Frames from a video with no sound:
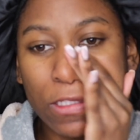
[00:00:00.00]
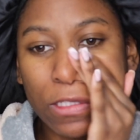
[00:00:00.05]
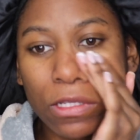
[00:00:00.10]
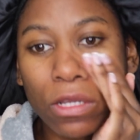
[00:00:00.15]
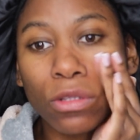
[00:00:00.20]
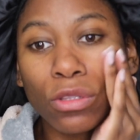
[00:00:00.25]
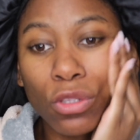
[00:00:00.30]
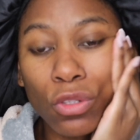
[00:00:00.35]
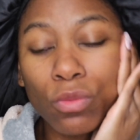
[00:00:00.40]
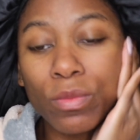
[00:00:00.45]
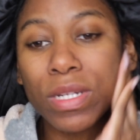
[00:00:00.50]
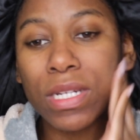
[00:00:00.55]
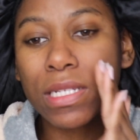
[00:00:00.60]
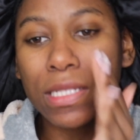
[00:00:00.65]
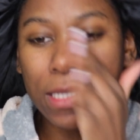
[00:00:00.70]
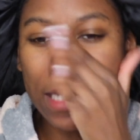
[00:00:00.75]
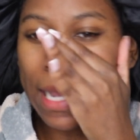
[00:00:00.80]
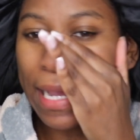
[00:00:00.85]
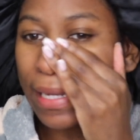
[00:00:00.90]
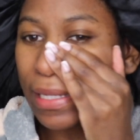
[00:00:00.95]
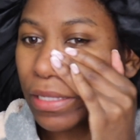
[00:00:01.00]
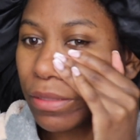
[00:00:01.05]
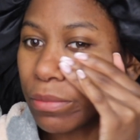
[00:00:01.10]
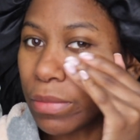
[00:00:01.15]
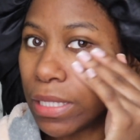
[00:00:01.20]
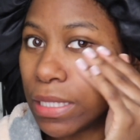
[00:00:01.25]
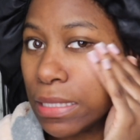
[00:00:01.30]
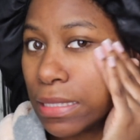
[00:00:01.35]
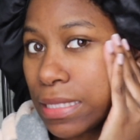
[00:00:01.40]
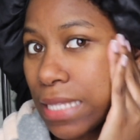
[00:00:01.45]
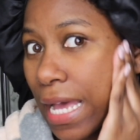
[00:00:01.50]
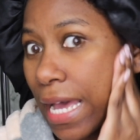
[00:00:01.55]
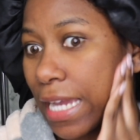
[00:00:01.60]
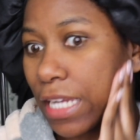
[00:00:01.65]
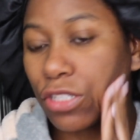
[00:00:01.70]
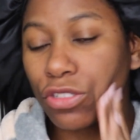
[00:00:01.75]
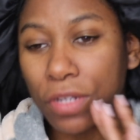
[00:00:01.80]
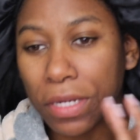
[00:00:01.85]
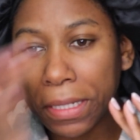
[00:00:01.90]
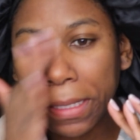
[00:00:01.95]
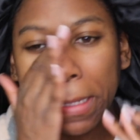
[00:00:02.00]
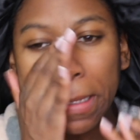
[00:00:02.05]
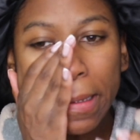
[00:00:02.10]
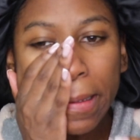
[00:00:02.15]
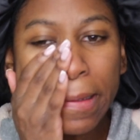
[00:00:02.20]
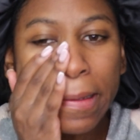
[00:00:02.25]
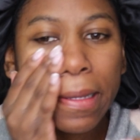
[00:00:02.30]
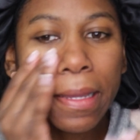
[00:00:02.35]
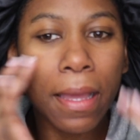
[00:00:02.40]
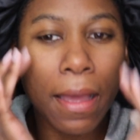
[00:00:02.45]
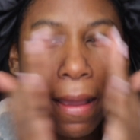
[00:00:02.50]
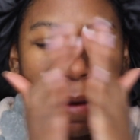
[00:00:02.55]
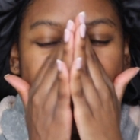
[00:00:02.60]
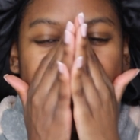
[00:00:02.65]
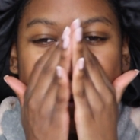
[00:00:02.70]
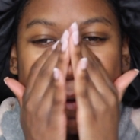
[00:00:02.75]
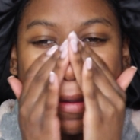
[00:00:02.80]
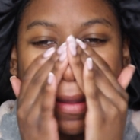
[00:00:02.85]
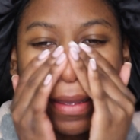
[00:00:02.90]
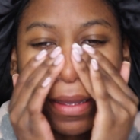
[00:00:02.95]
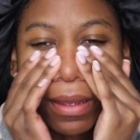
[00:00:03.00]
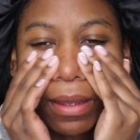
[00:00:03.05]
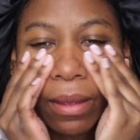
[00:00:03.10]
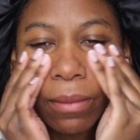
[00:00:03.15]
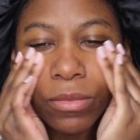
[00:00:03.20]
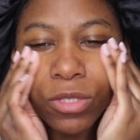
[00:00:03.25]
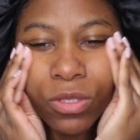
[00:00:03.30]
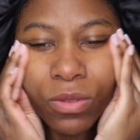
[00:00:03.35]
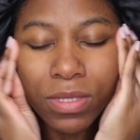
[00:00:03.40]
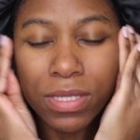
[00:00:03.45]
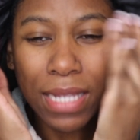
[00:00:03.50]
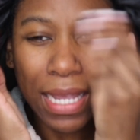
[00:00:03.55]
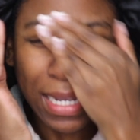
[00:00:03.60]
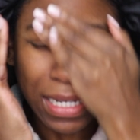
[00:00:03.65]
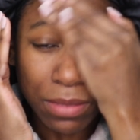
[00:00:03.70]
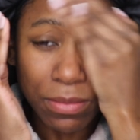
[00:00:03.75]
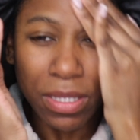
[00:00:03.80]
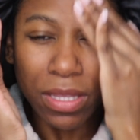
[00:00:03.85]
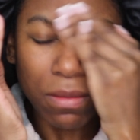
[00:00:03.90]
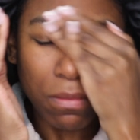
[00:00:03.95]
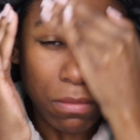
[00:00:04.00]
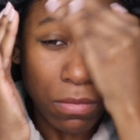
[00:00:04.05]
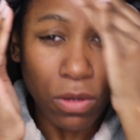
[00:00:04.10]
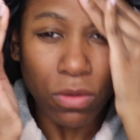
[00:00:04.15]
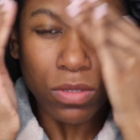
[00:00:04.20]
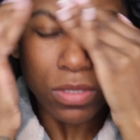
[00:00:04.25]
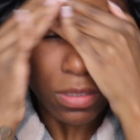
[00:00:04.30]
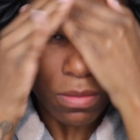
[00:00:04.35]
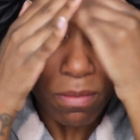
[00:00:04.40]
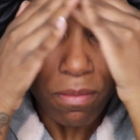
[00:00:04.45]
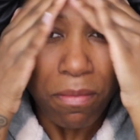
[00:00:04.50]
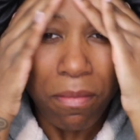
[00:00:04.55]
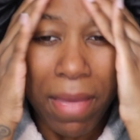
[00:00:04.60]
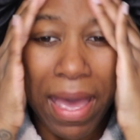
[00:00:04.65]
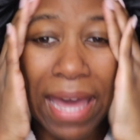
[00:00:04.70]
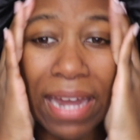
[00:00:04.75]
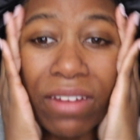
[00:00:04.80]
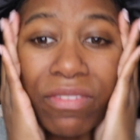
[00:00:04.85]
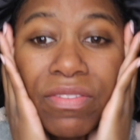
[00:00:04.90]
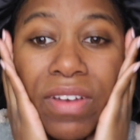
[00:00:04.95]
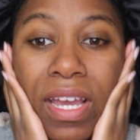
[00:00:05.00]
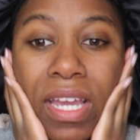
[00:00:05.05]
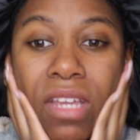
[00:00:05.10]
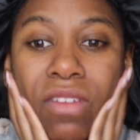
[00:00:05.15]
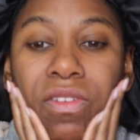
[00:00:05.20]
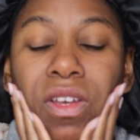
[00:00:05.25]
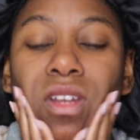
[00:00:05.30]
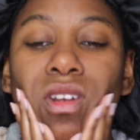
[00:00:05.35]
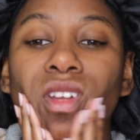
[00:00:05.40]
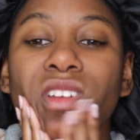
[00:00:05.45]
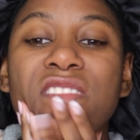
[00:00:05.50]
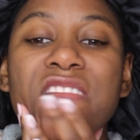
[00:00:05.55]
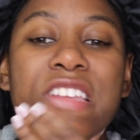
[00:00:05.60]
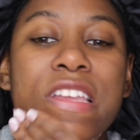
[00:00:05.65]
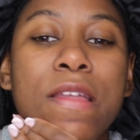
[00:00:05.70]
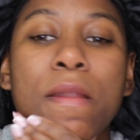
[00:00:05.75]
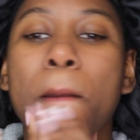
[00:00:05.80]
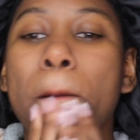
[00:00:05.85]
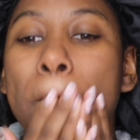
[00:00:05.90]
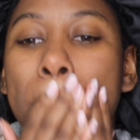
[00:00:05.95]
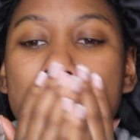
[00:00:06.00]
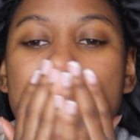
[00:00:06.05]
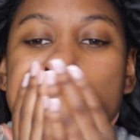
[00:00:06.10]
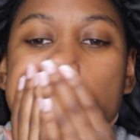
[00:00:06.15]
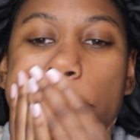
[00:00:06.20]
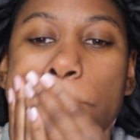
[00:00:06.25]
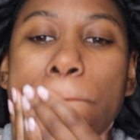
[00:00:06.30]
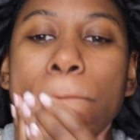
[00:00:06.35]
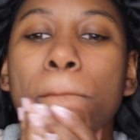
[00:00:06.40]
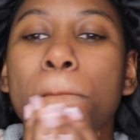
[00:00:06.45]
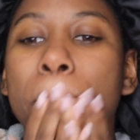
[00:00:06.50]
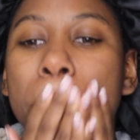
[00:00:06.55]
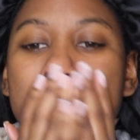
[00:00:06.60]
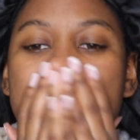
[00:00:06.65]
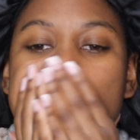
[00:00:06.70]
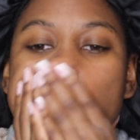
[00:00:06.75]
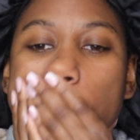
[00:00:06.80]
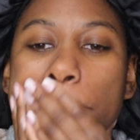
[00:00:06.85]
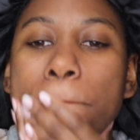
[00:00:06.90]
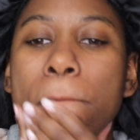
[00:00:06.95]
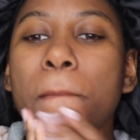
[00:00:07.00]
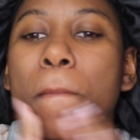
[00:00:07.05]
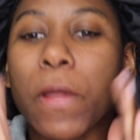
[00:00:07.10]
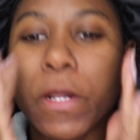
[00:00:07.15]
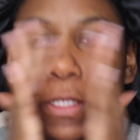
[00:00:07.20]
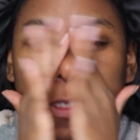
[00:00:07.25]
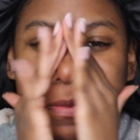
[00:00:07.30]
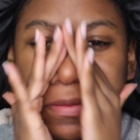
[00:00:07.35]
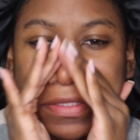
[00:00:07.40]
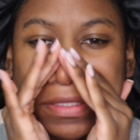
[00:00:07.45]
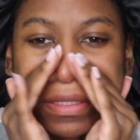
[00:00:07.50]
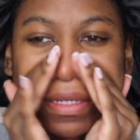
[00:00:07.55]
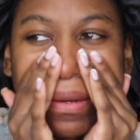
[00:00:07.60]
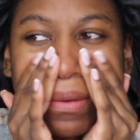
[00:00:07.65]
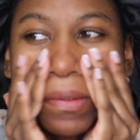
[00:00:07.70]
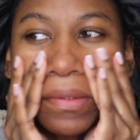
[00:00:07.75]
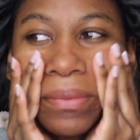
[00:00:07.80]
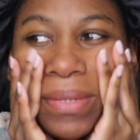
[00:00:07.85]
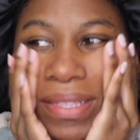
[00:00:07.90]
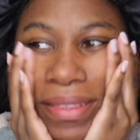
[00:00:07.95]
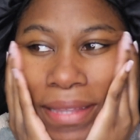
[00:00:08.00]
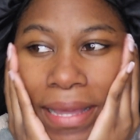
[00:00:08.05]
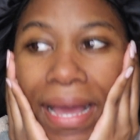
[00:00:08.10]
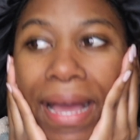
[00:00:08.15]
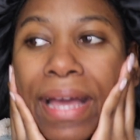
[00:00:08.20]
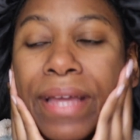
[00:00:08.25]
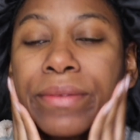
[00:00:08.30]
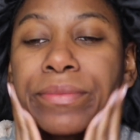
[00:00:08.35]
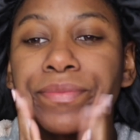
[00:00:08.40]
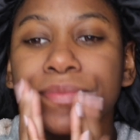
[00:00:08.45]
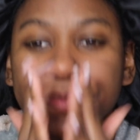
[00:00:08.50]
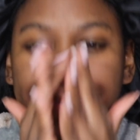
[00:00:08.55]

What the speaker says: So luminous kind of means hydrating. So it's not going to be the most mattifying foundation. So we're going to go in with that.